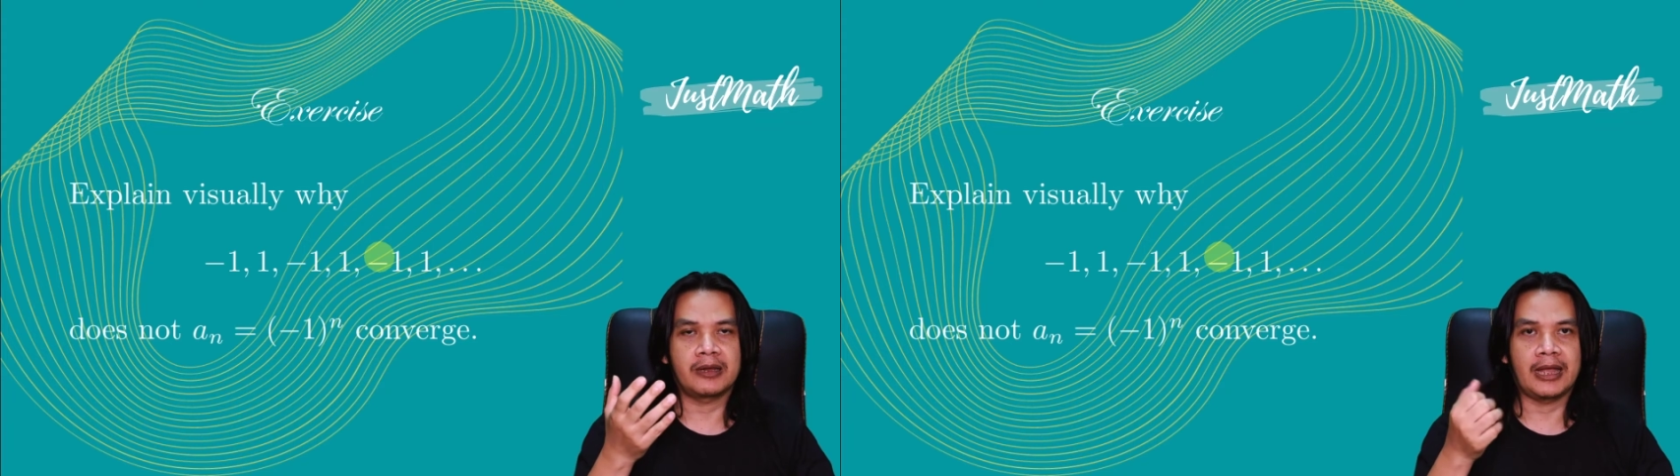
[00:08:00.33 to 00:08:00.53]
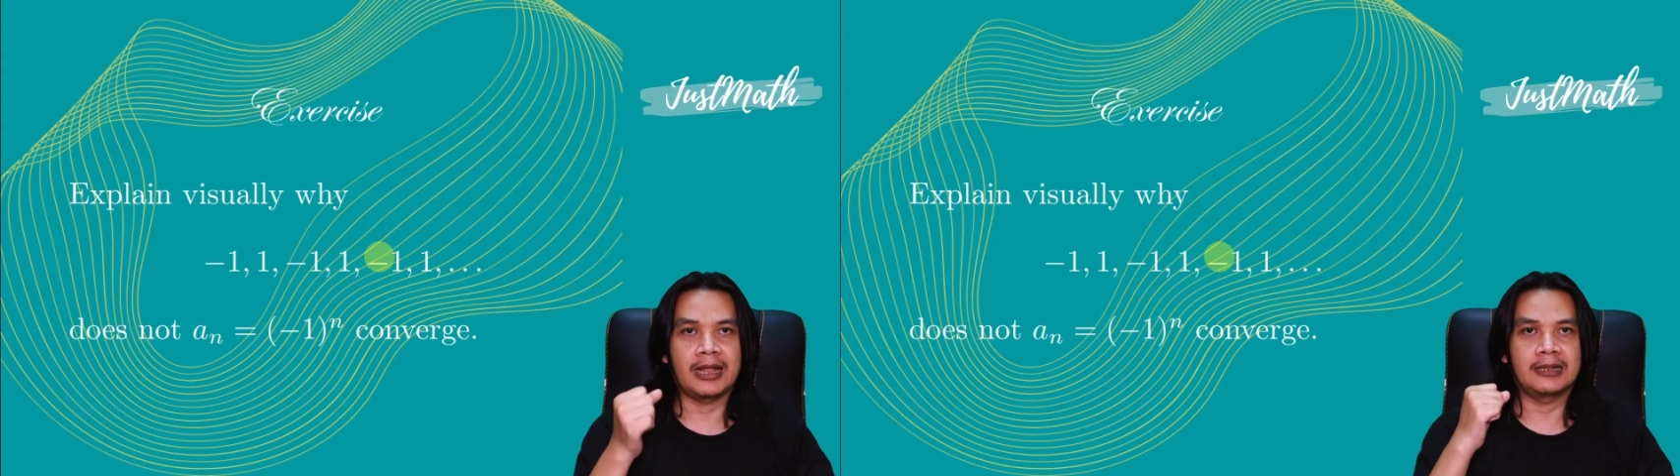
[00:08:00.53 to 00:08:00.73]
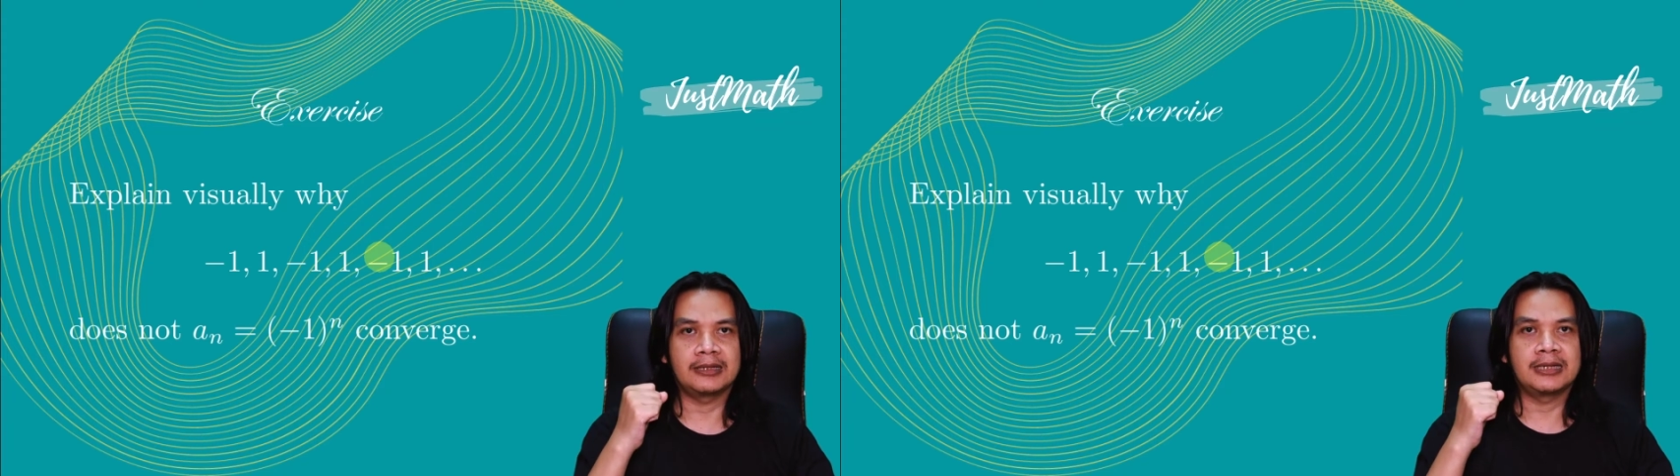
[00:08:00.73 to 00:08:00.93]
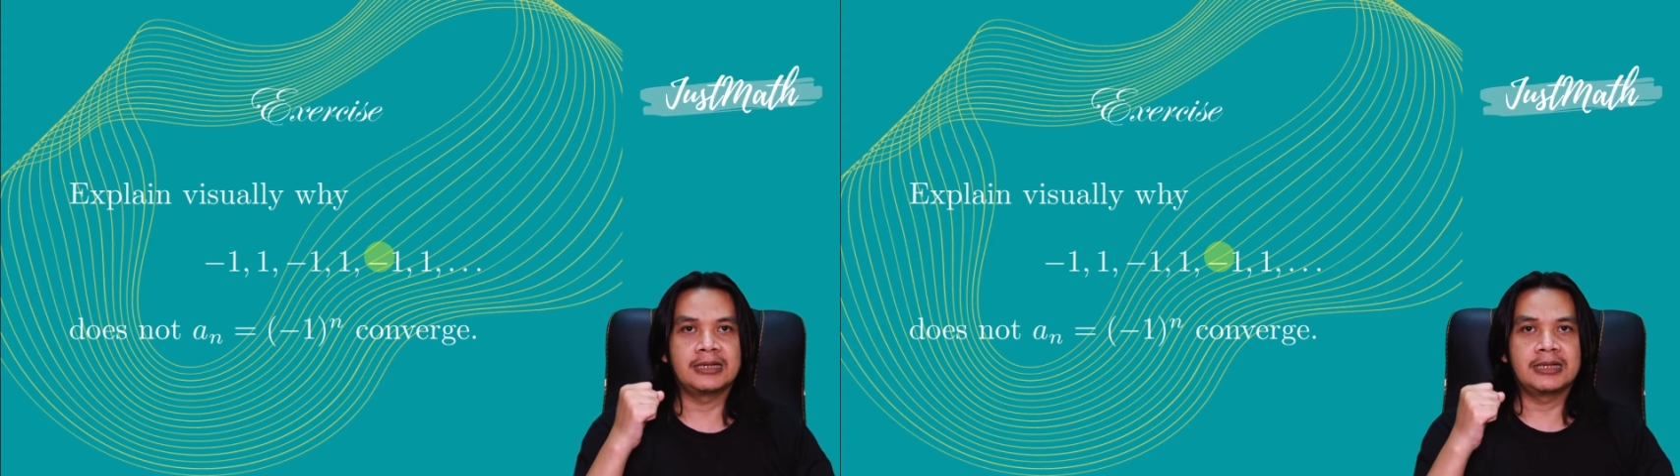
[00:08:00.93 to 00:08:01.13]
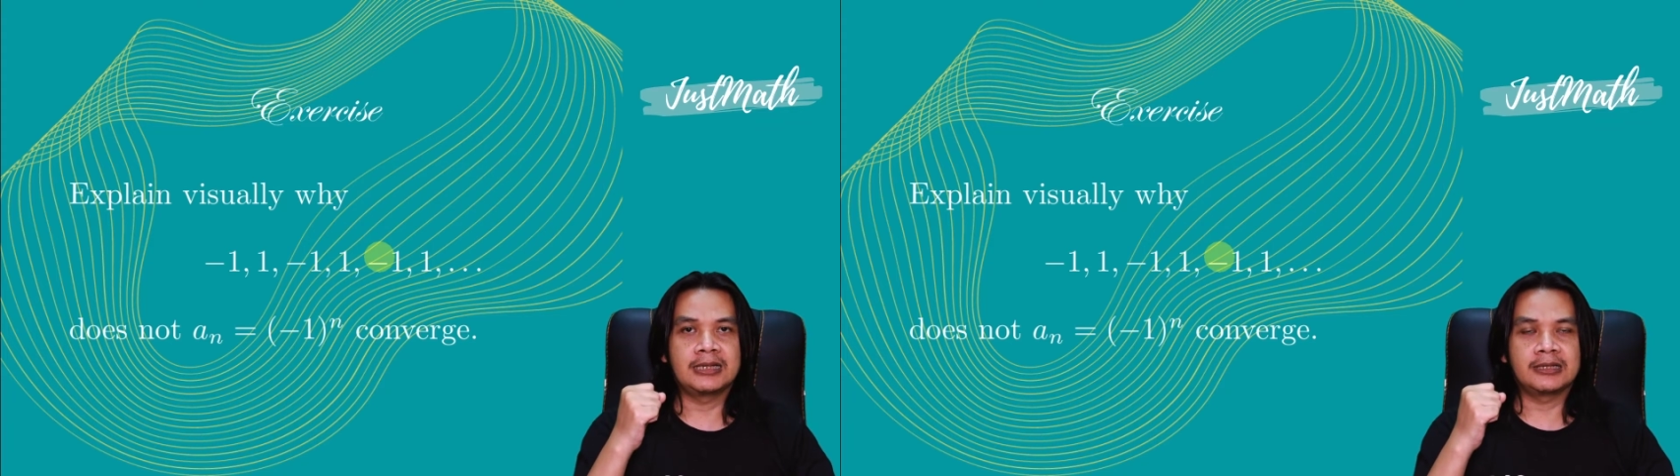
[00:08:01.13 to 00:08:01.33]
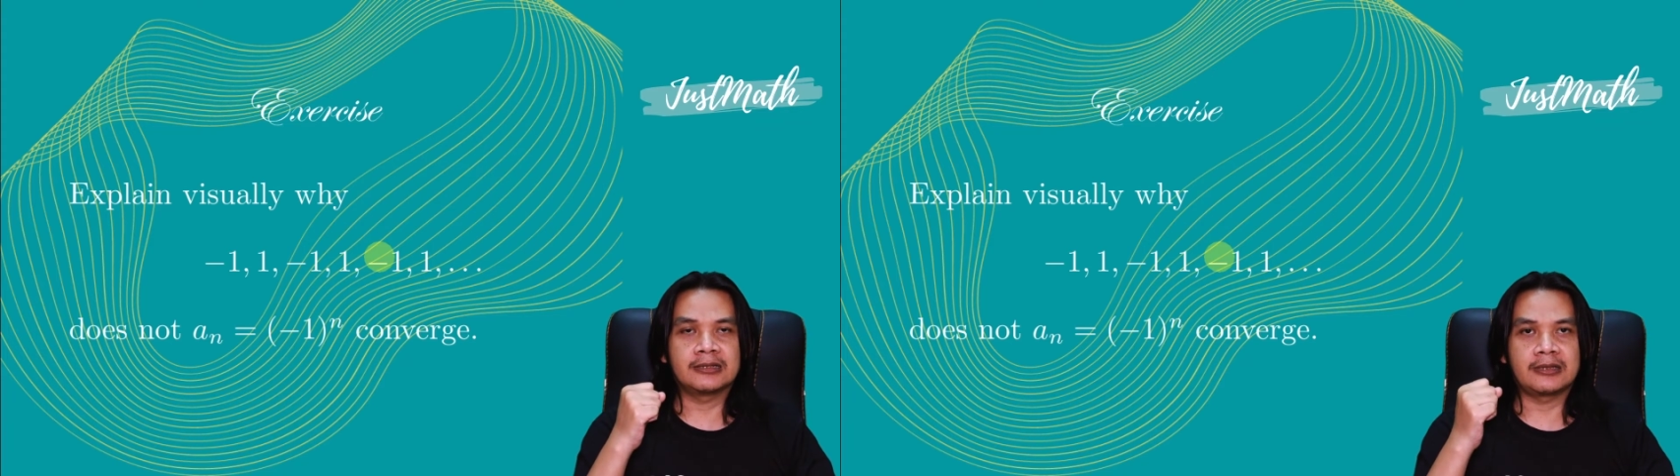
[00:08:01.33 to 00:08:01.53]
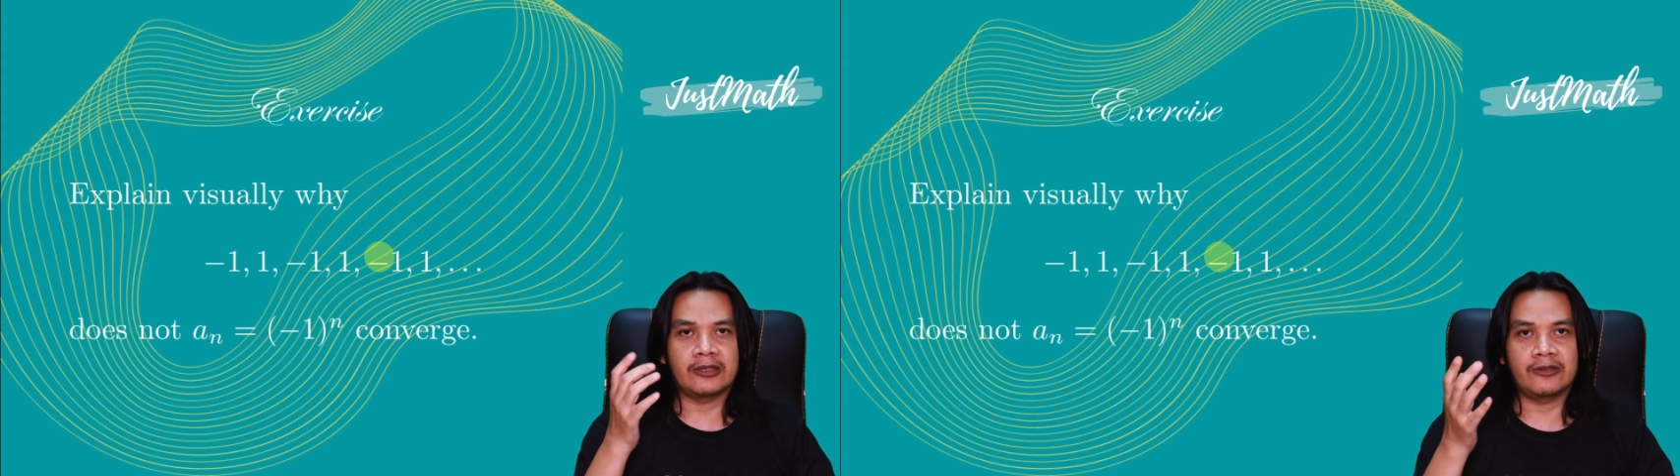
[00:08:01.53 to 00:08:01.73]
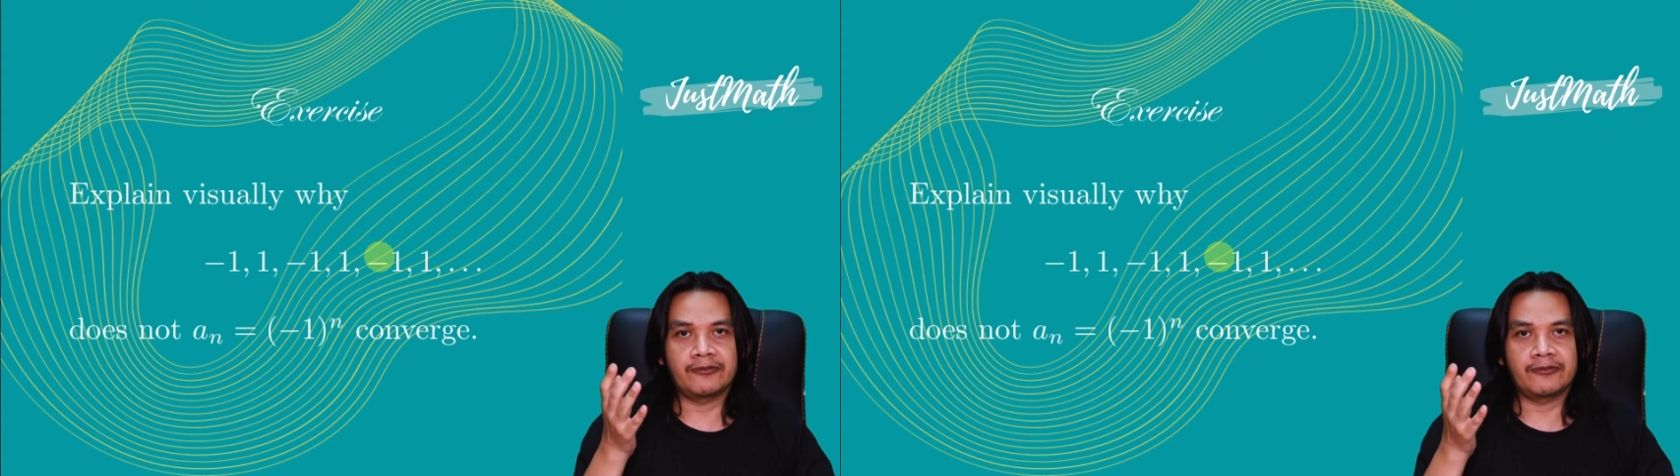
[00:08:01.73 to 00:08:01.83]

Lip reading: L. Thank you